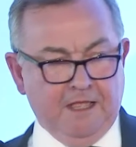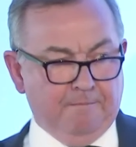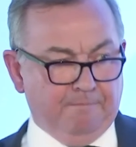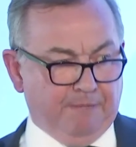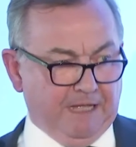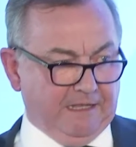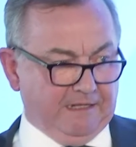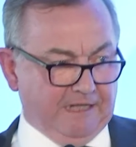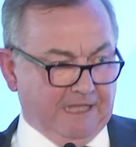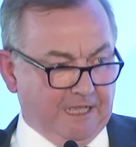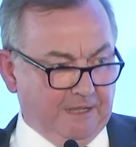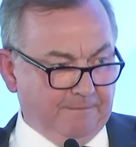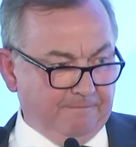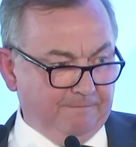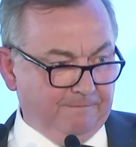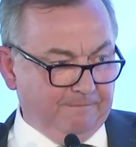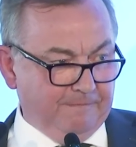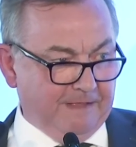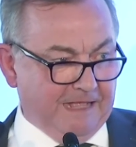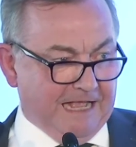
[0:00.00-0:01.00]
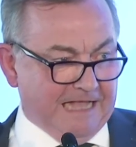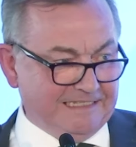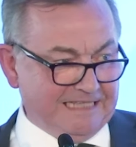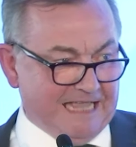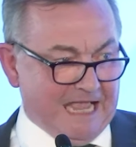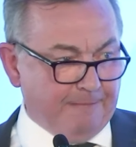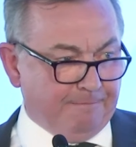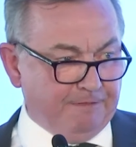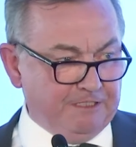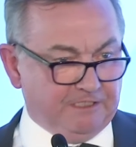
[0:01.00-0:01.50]
But as it
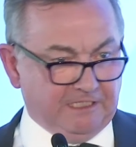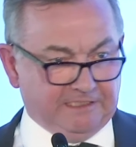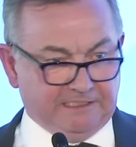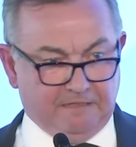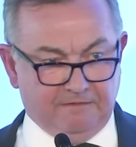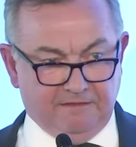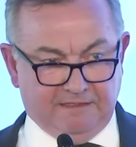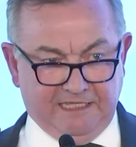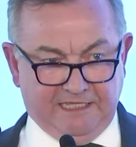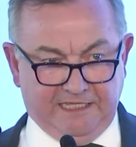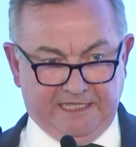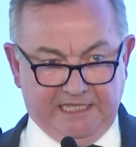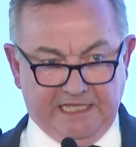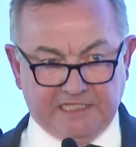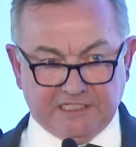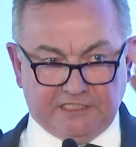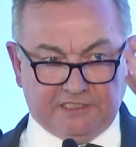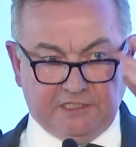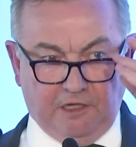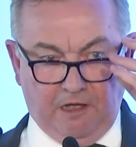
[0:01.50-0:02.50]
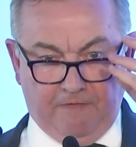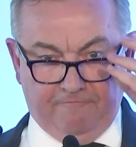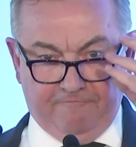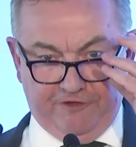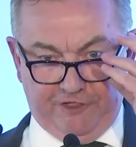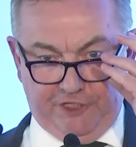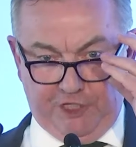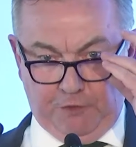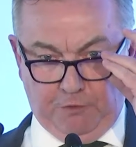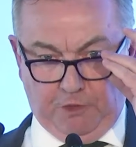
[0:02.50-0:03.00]
happens, I don't think it is a time
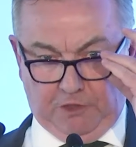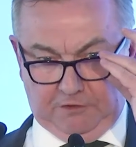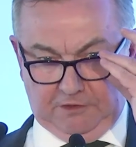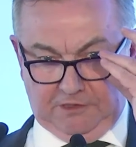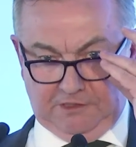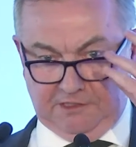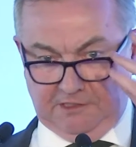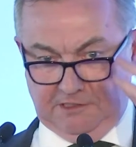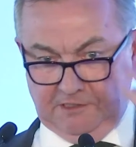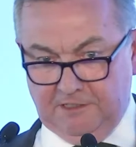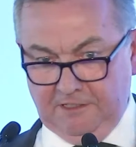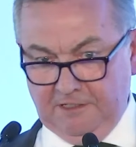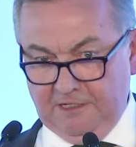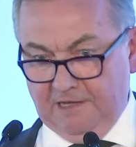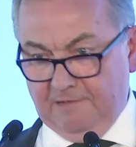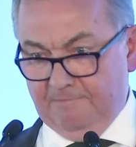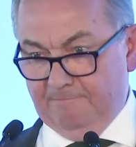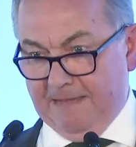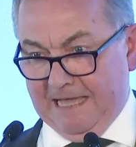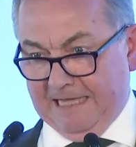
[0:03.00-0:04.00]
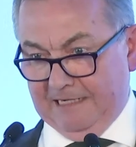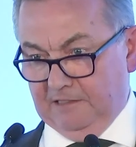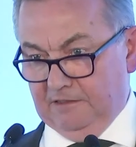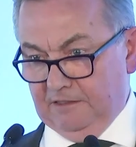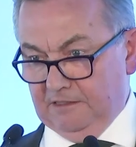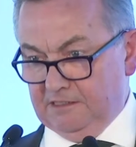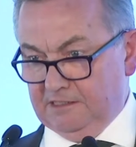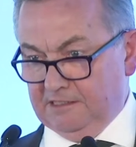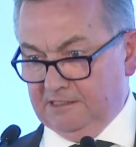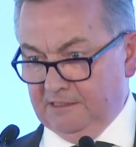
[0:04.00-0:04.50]
for nuance and
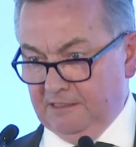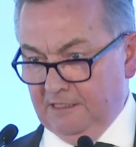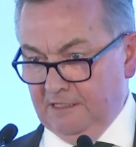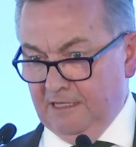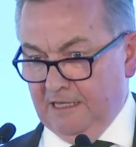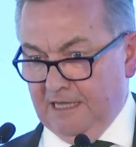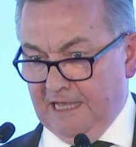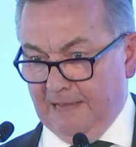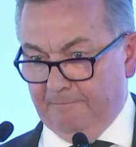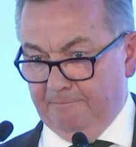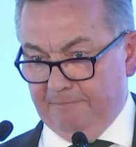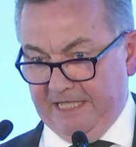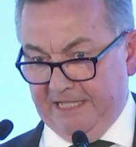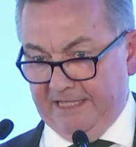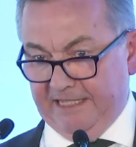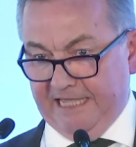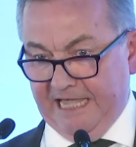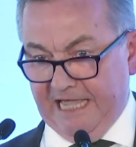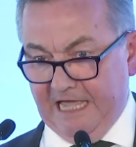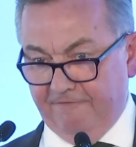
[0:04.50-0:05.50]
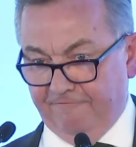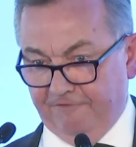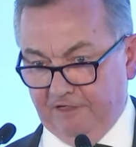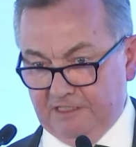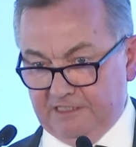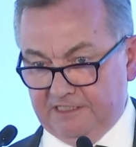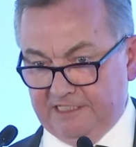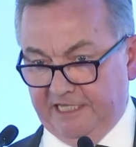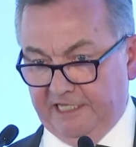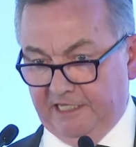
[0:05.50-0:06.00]
balance and being careful
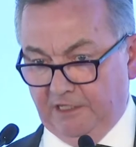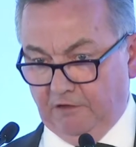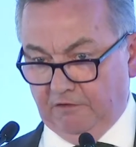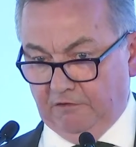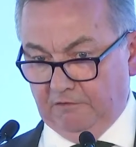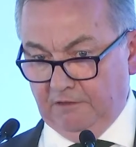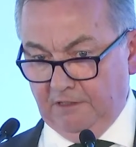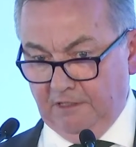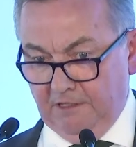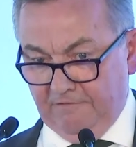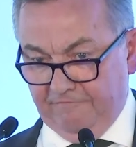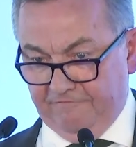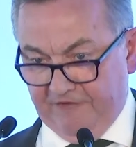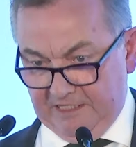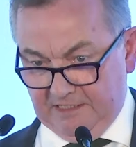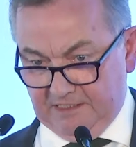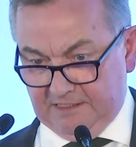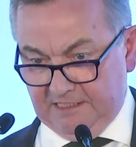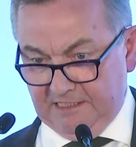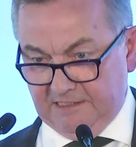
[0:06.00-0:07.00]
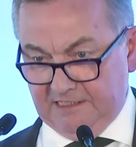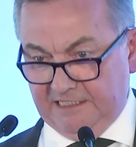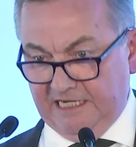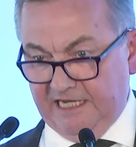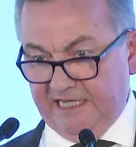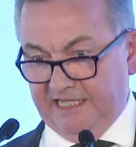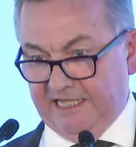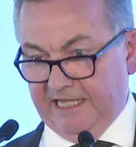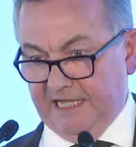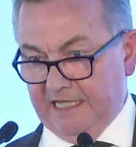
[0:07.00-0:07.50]
and sitting on fences. In
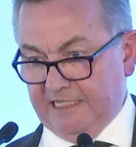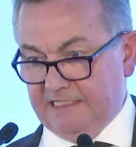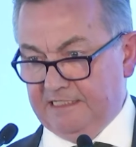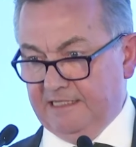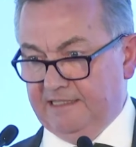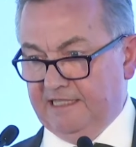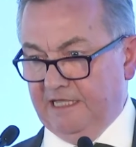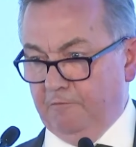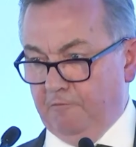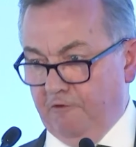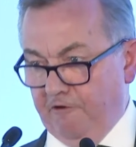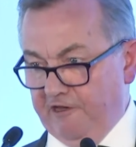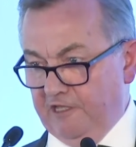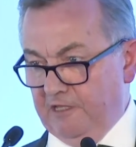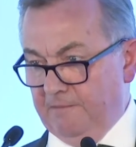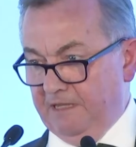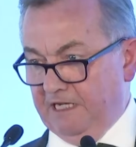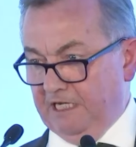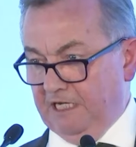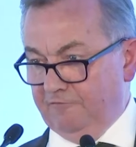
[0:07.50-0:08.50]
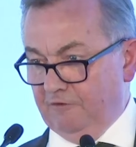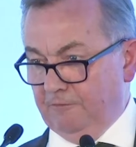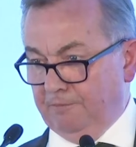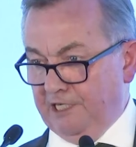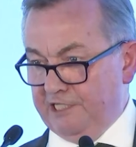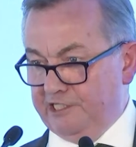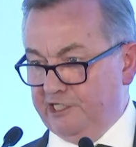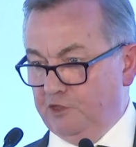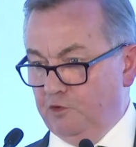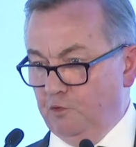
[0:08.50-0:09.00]
any case, I think we're in the middle of a
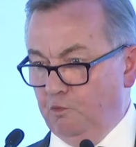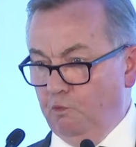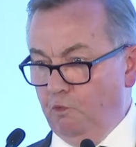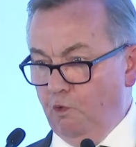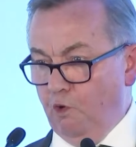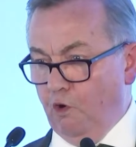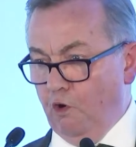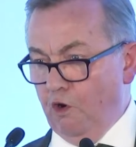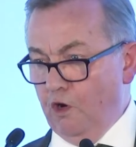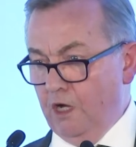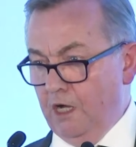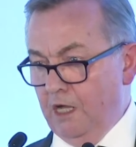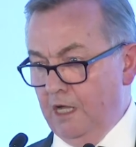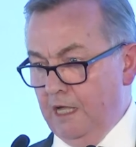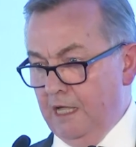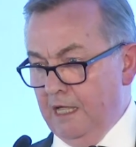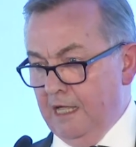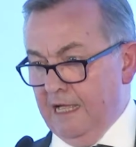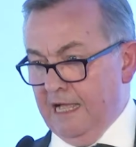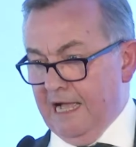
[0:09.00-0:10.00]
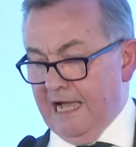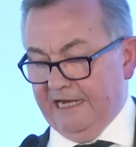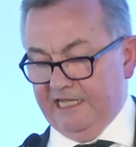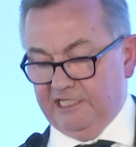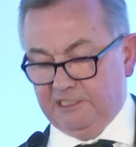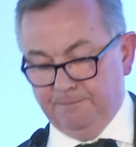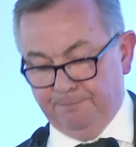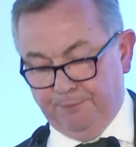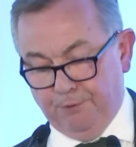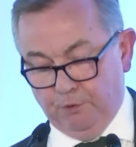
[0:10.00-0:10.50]
political war, and
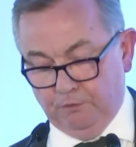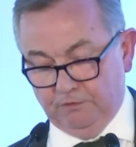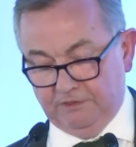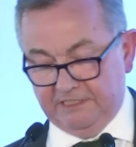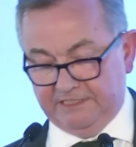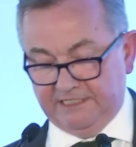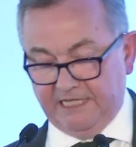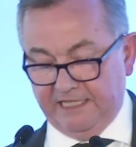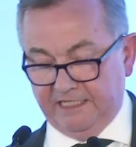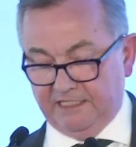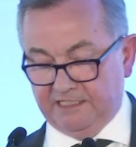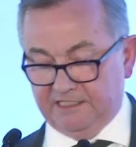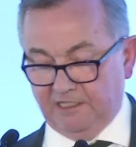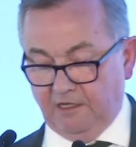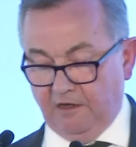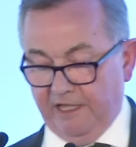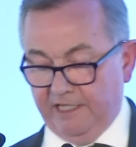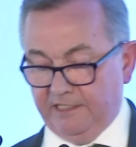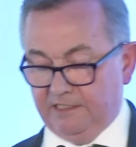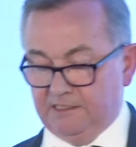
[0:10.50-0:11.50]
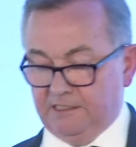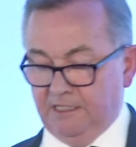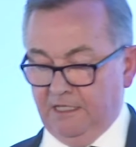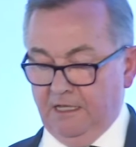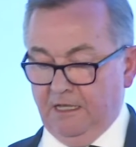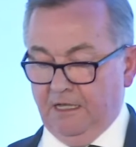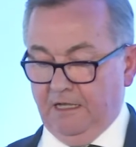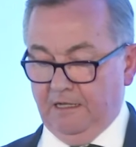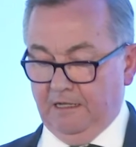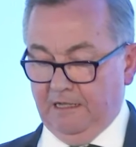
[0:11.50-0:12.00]
it's important to take sides
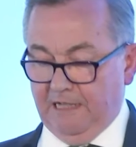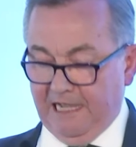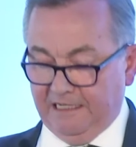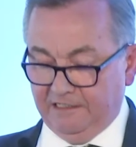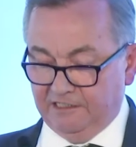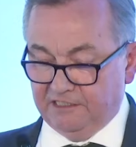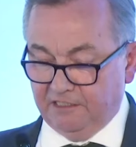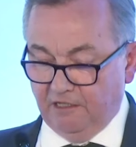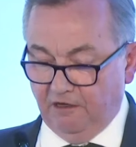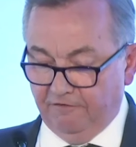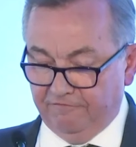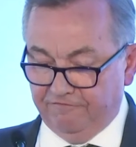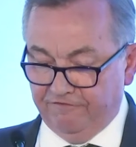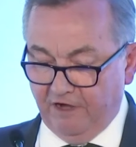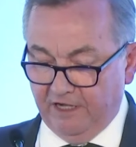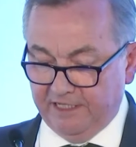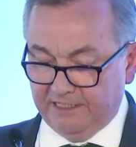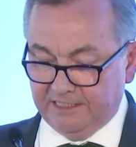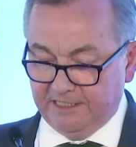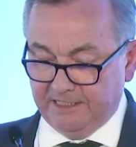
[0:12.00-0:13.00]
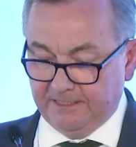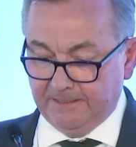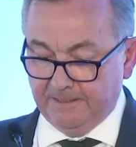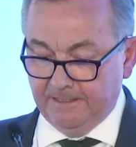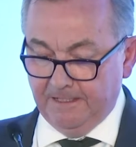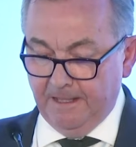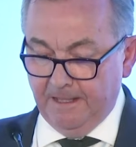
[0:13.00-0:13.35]
and start fighting.